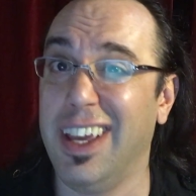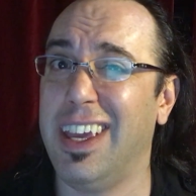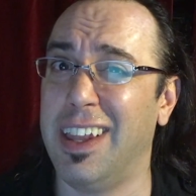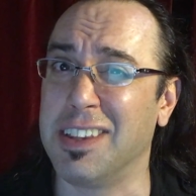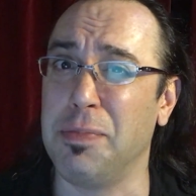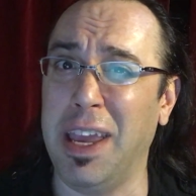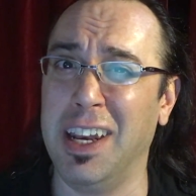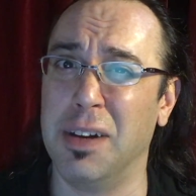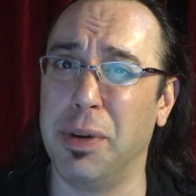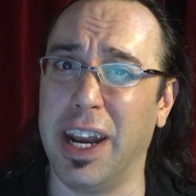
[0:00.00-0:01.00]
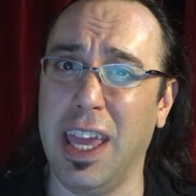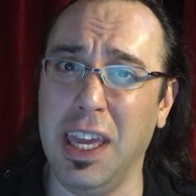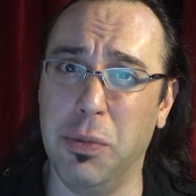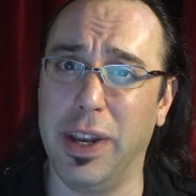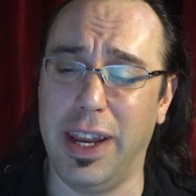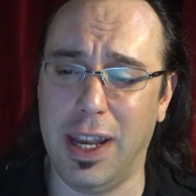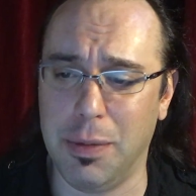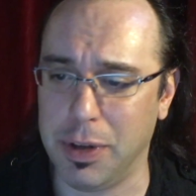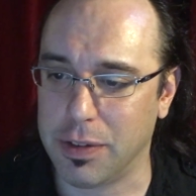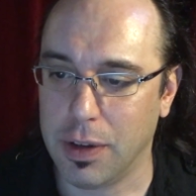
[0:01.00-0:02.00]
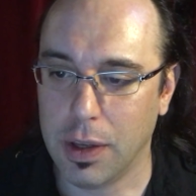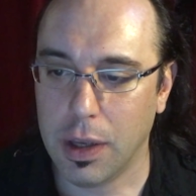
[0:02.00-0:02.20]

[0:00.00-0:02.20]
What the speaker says: Yeah, that's a pain in the butt. I hate when that happens.